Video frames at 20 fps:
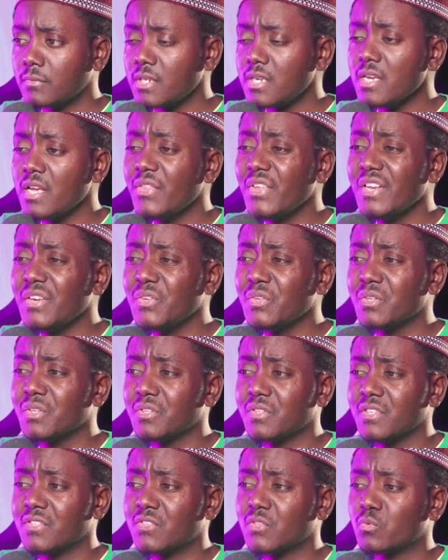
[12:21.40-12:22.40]
and then
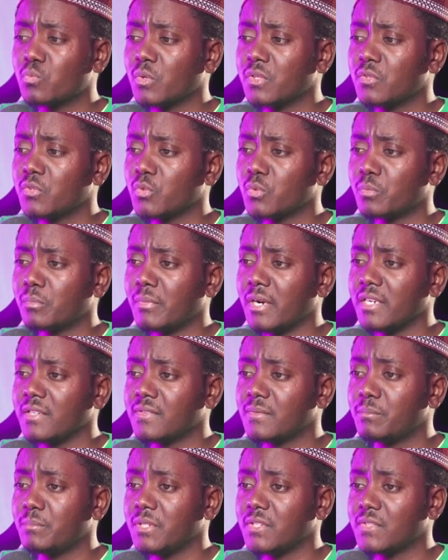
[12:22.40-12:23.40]
this is what you might
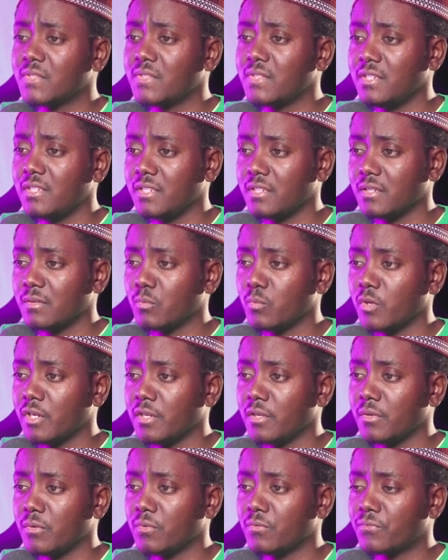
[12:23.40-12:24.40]
be seeing
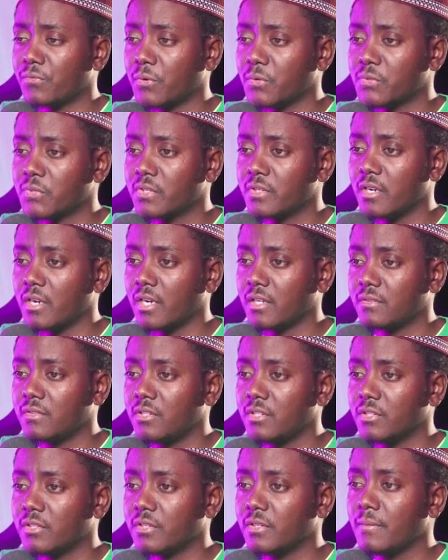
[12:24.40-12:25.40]
when you first got
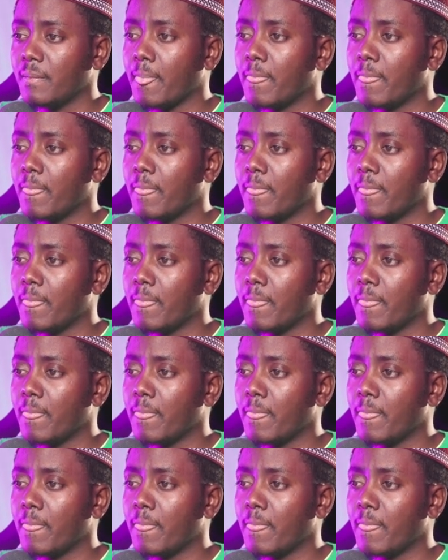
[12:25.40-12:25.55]
here.